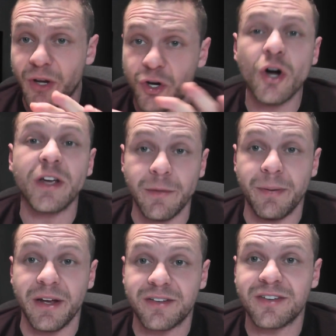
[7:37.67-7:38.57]
The cookie
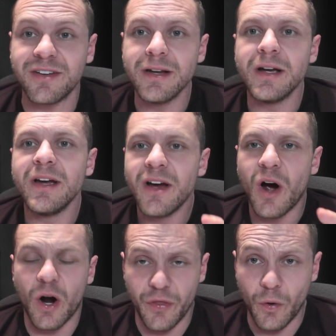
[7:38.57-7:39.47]
bits
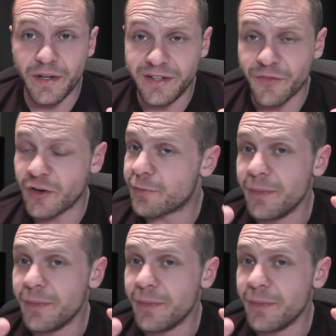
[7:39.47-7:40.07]
are the only difference,